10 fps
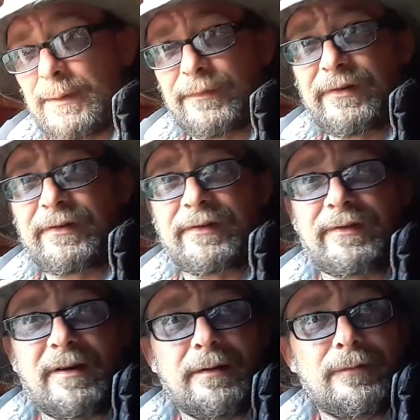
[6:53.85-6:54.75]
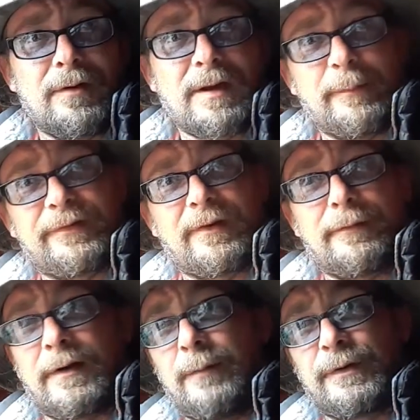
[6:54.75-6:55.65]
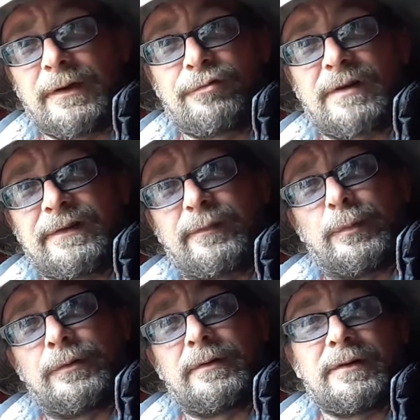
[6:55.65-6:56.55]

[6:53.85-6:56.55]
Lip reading: I'm stuck, I've got to get myself home with no transport.